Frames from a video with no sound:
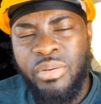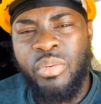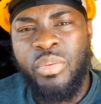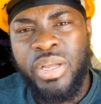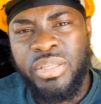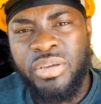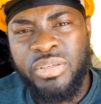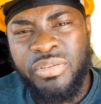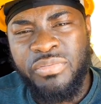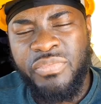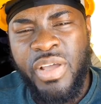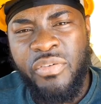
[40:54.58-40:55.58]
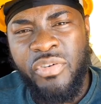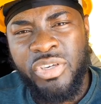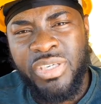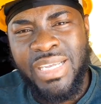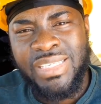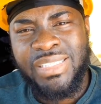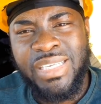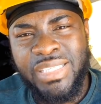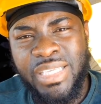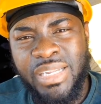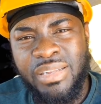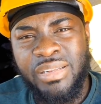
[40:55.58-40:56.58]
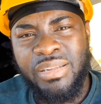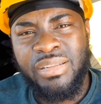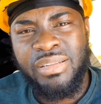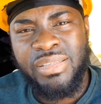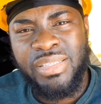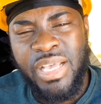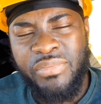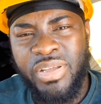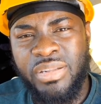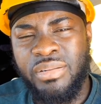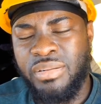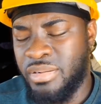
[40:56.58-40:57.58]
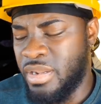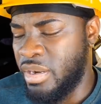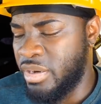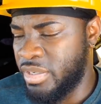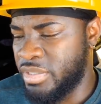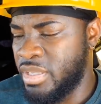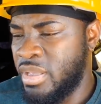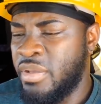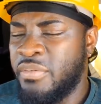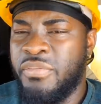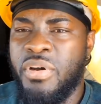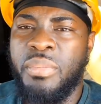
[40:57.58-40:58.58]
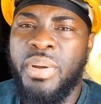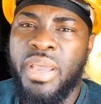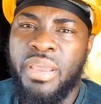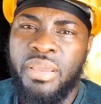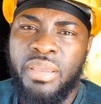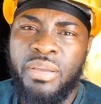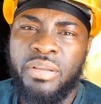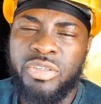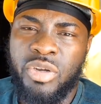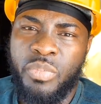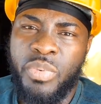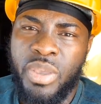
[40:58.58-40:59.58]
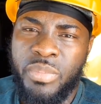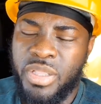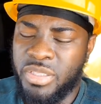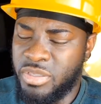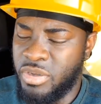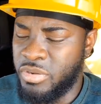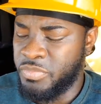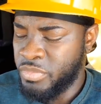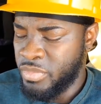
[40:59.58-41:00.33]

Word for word: 1567 dollars for my truck payment so